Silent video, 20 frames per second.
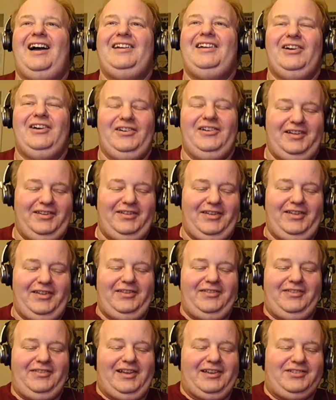know it
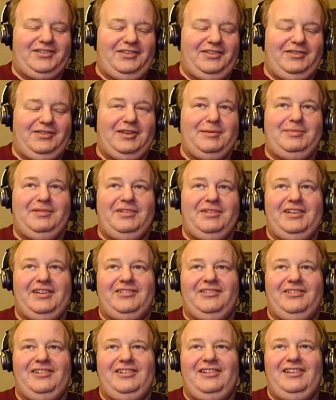is actually really pretty
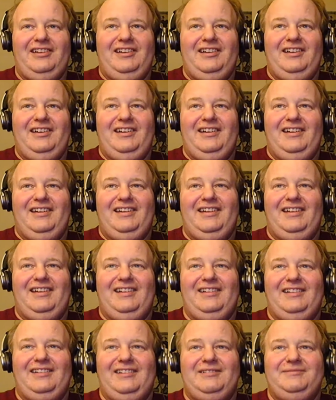cool.
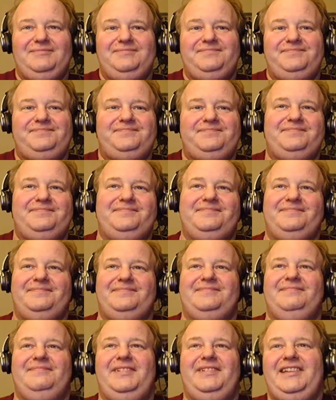
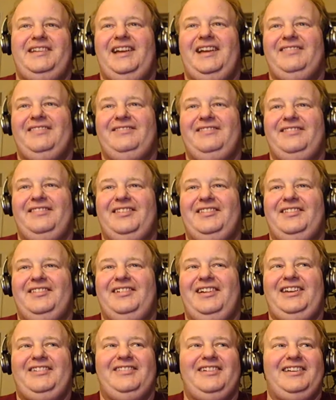But yeah. So
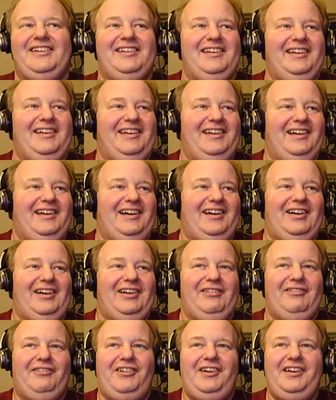anyway,
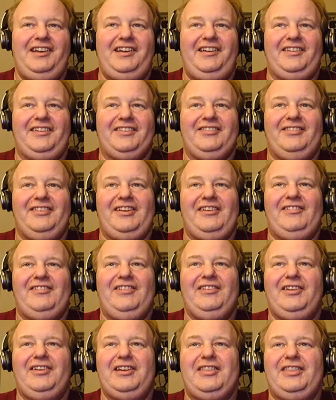what else?
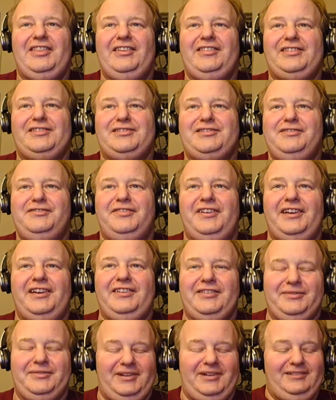What kind of things did you find
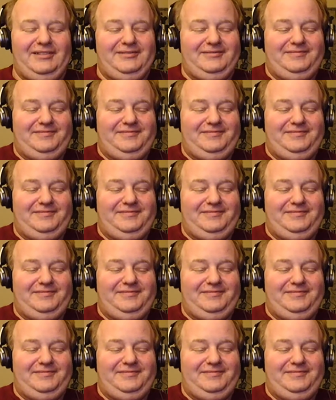as well?